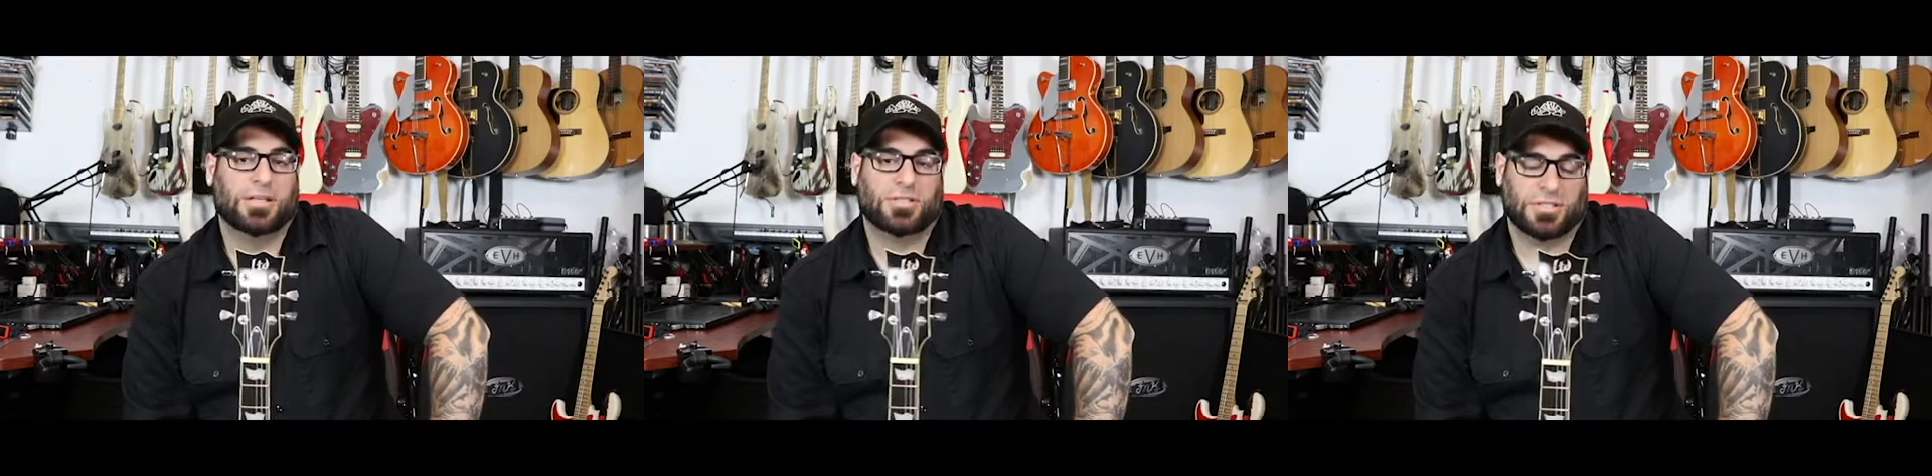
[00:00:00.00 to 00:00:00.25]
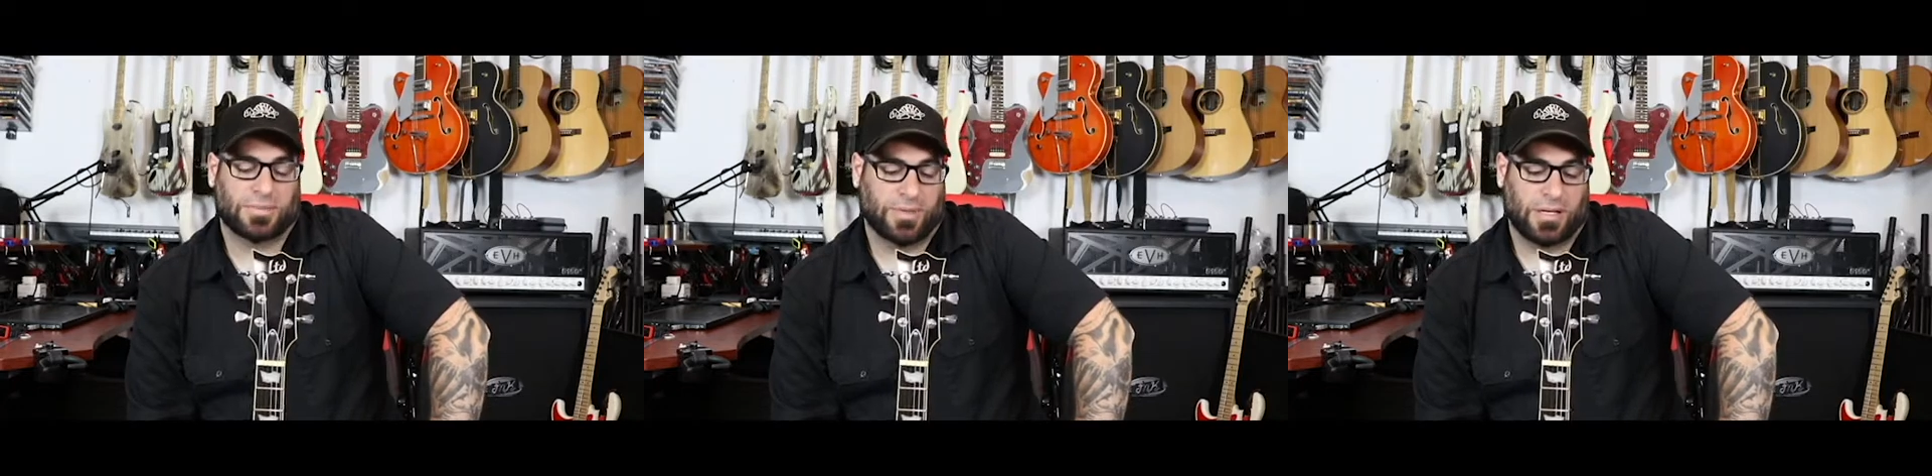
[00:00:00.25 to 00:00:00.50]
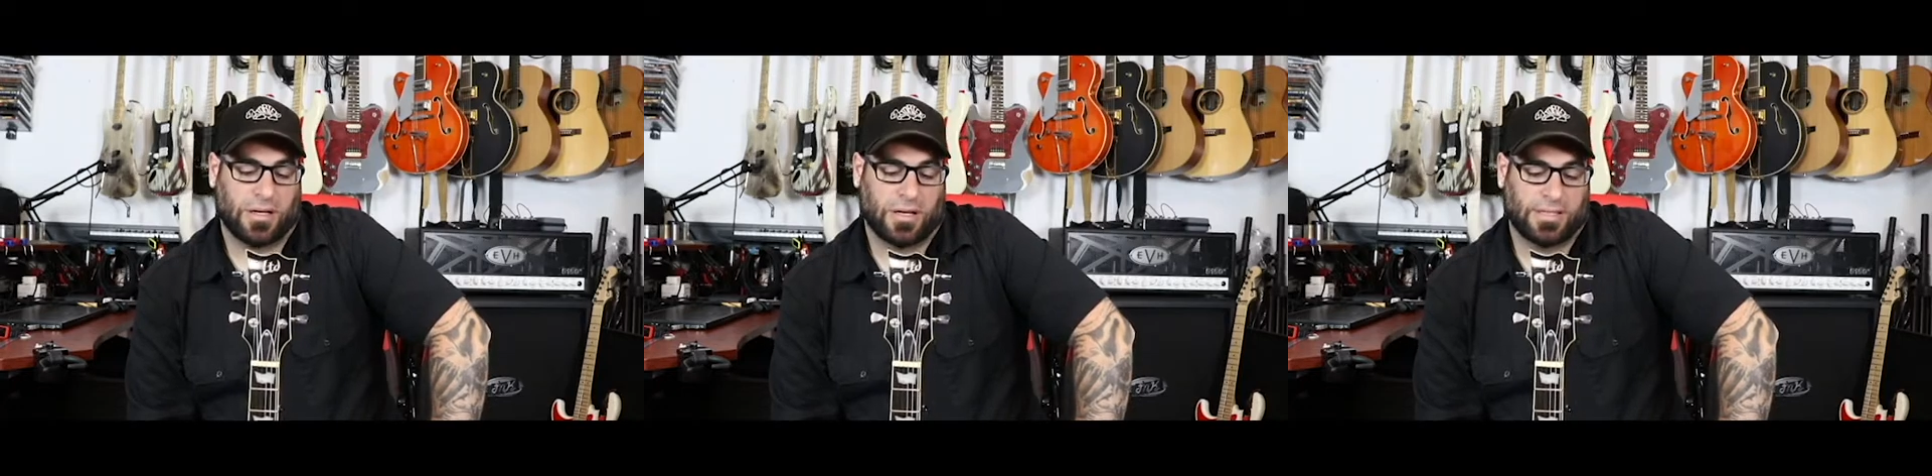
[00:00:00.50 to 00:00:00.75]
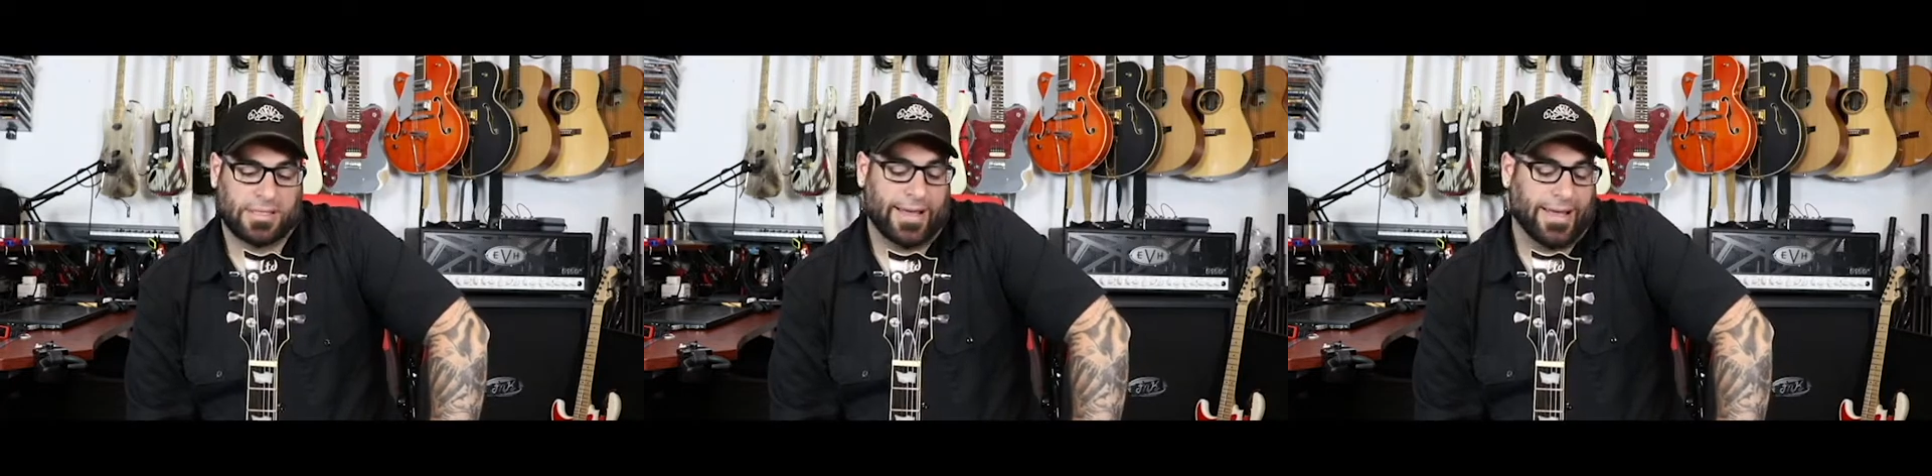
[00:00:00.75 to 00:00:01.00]
just
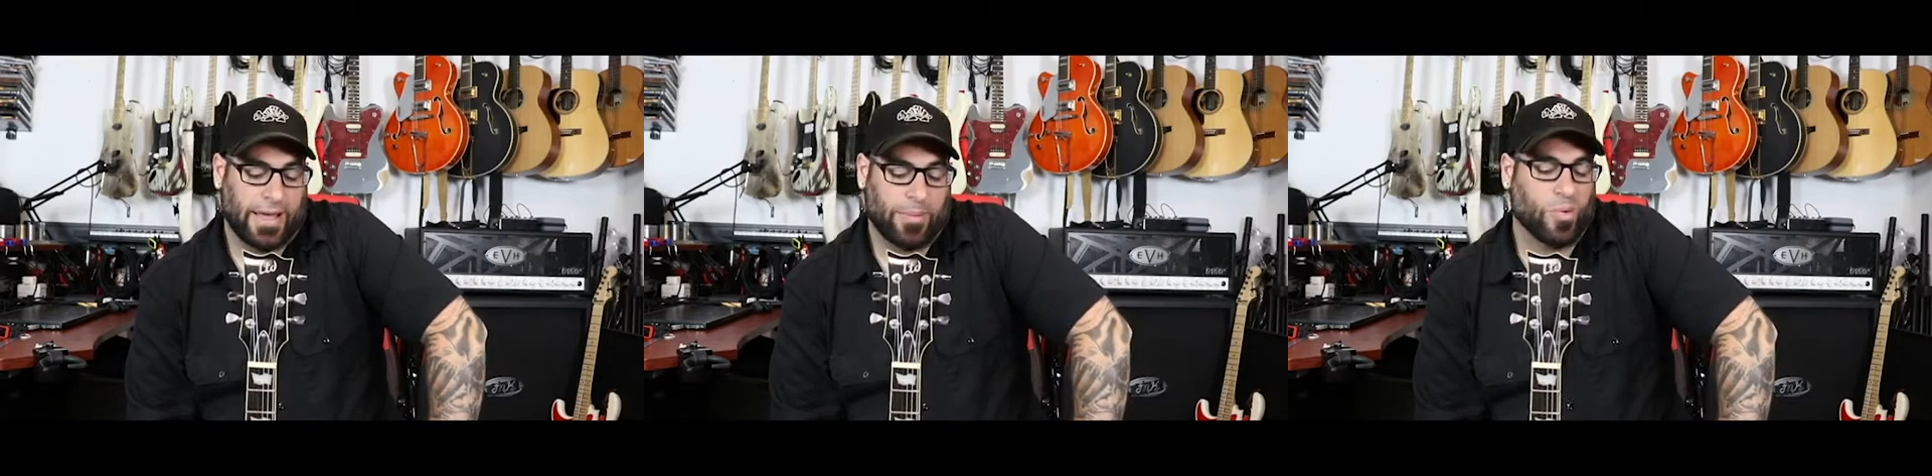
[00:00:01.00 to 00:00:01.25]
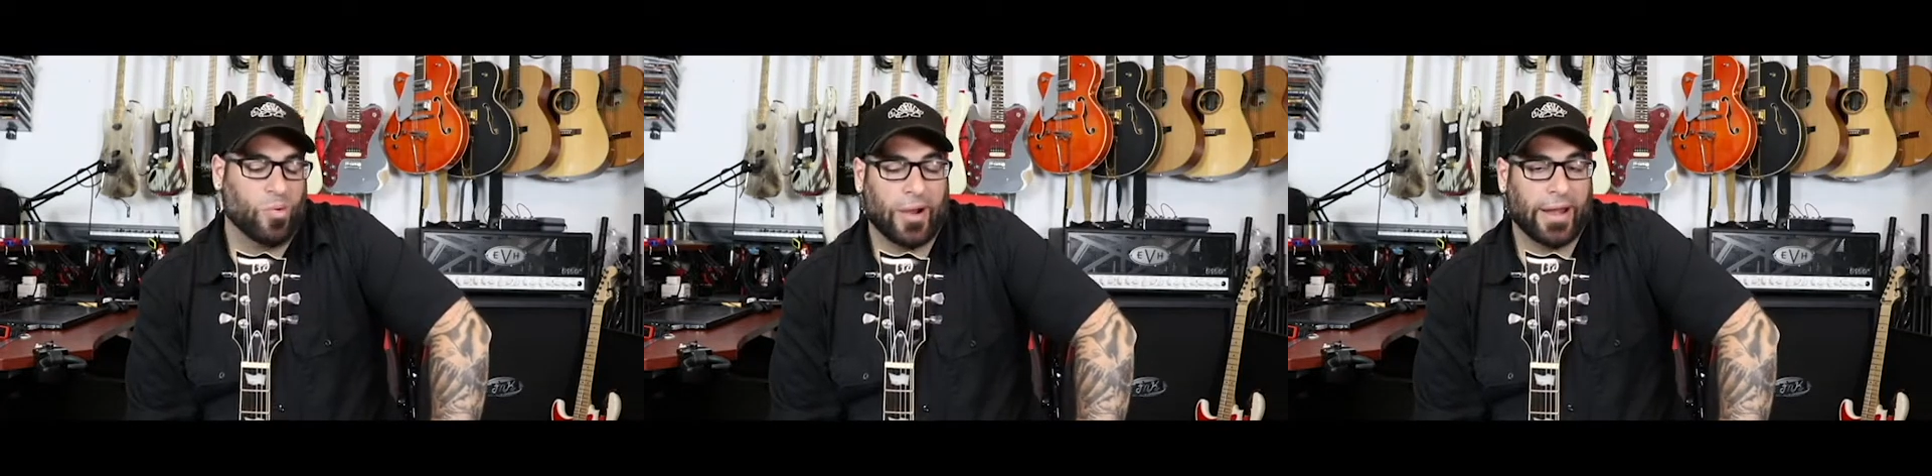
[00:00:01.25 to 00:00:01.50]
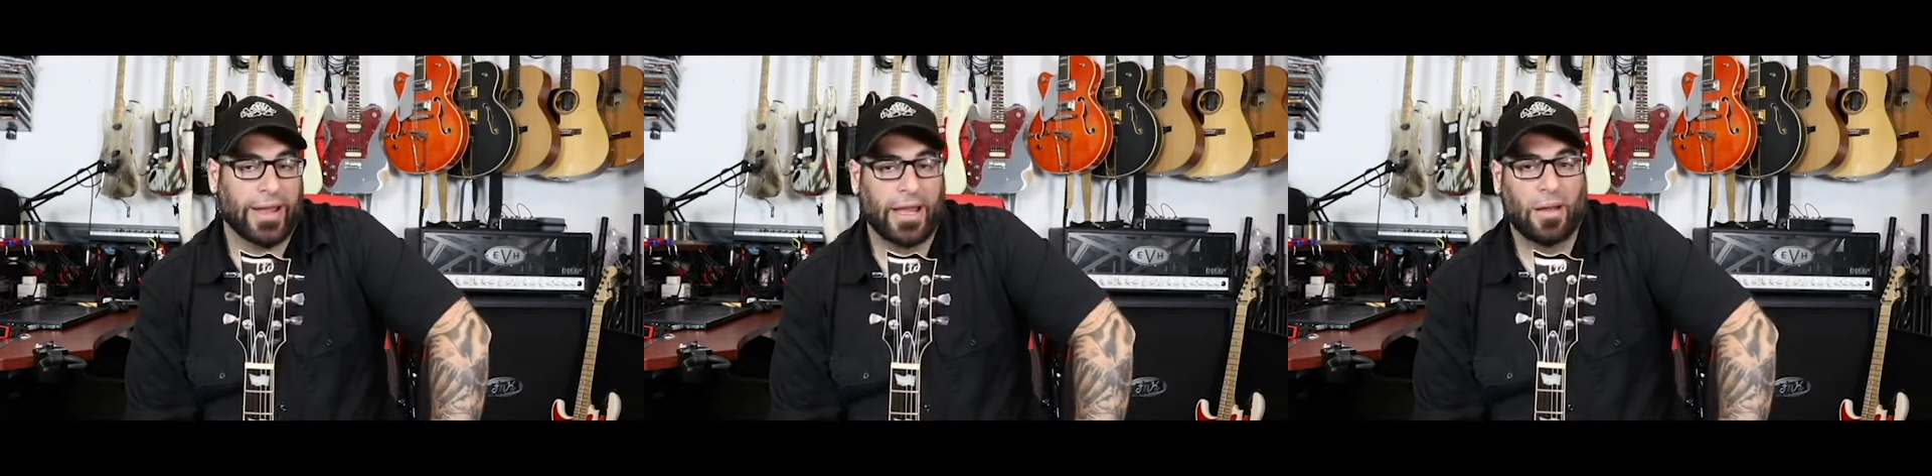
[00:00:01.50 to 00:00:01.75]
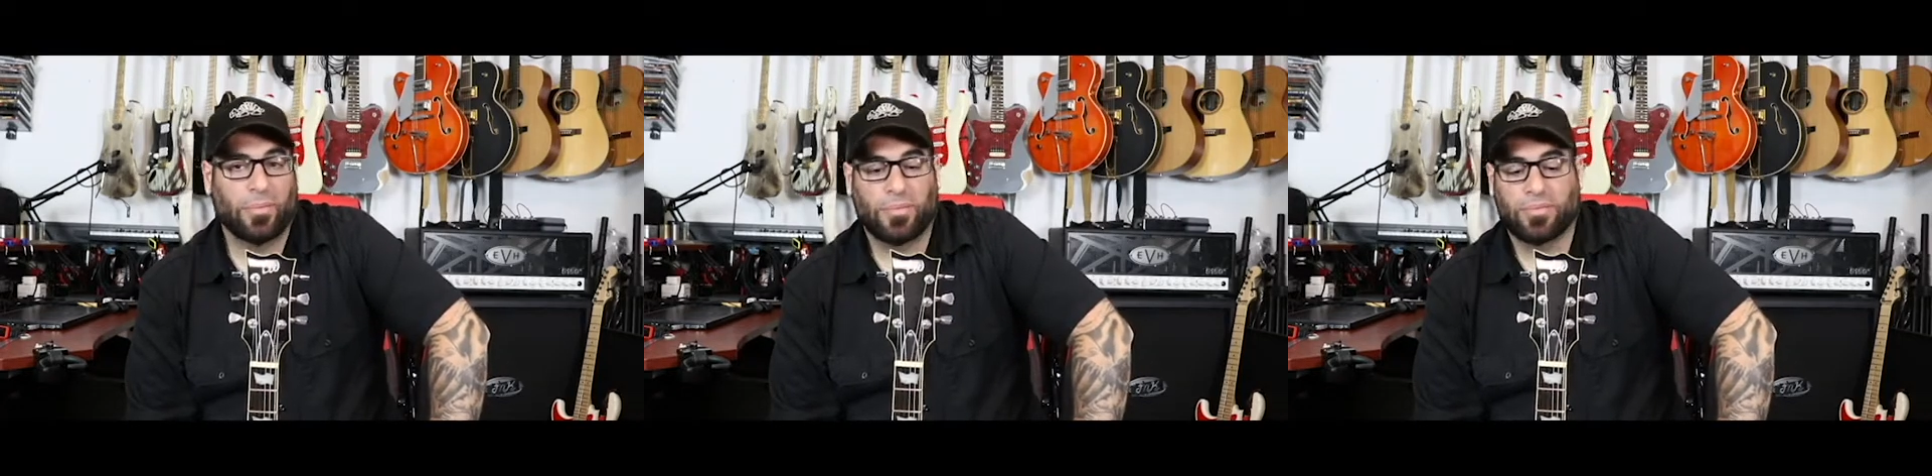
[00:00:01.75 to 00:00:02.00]
because I am who I
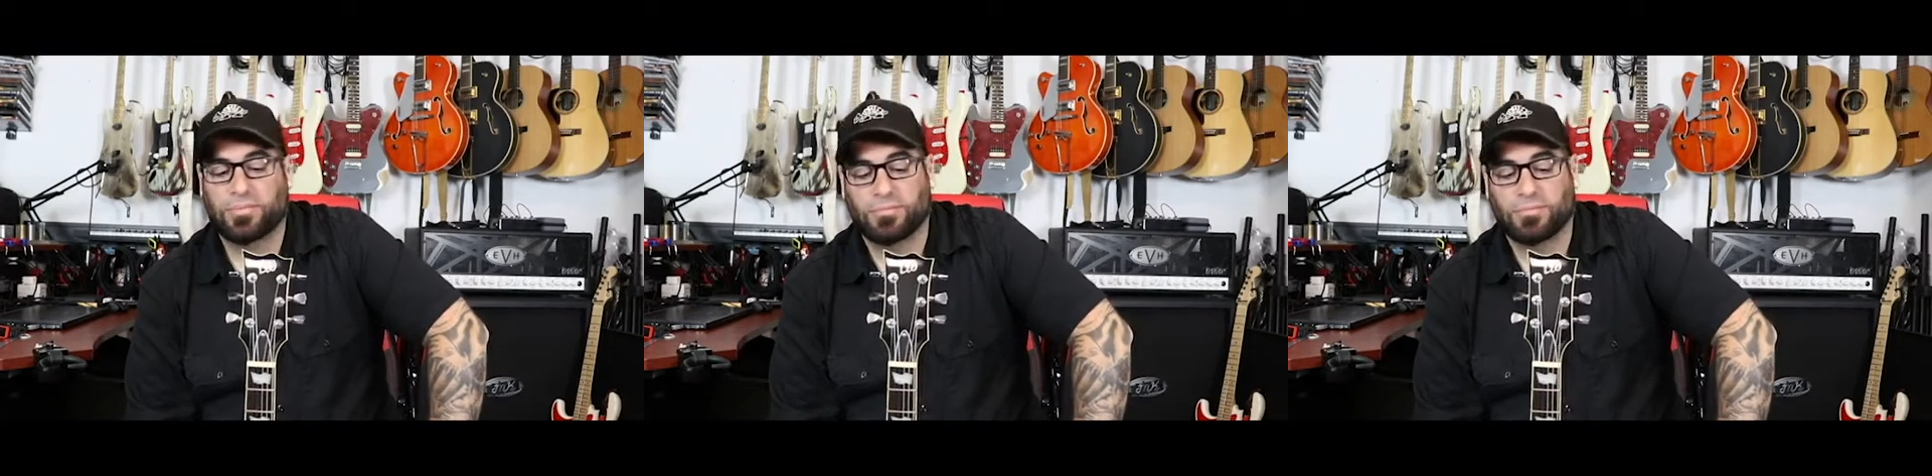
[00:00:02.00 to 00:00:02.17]
am,